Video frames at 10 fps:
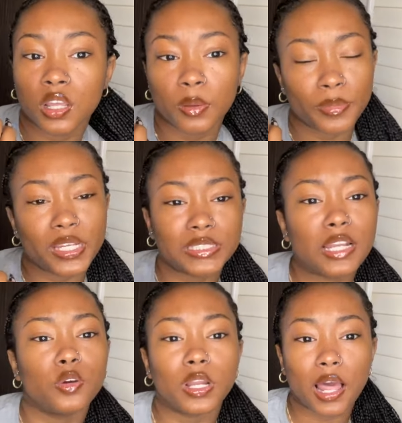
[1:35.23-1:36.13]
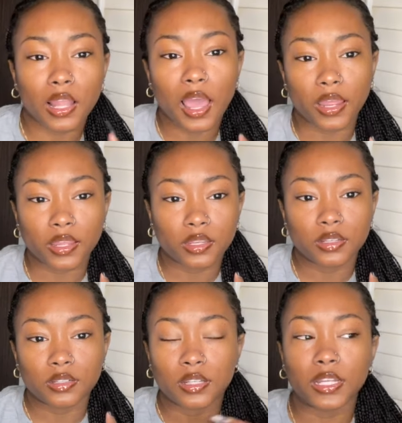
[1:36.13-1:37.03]
because I know what I like.
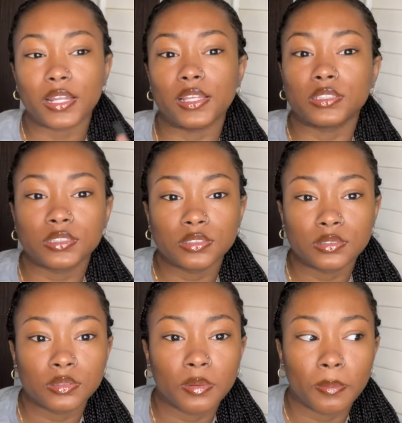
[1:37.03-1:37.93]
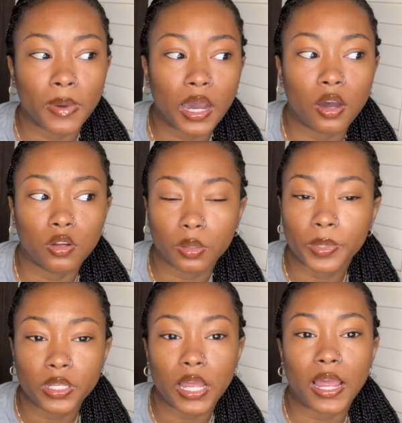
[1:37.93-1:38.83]
And that's my own
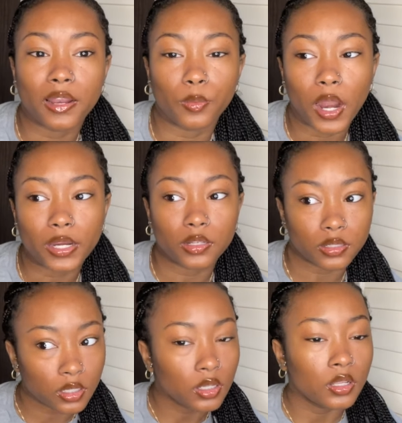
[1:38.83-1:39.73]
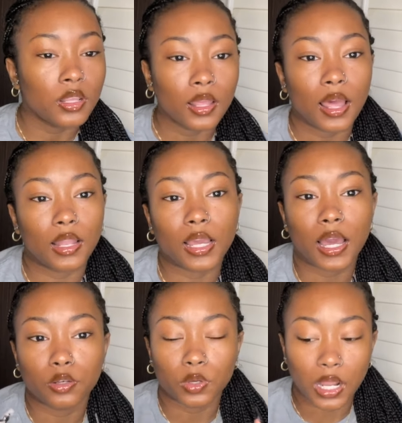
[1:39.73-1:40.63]
opinion. I had the right. Like, I
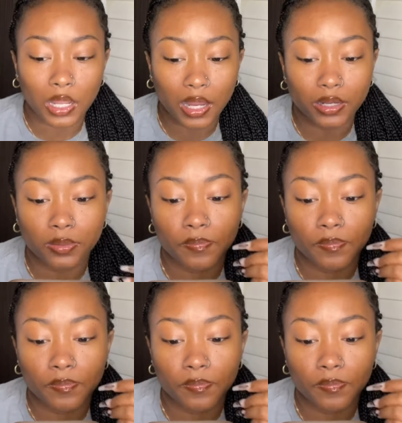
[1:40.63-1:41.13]
know what I like.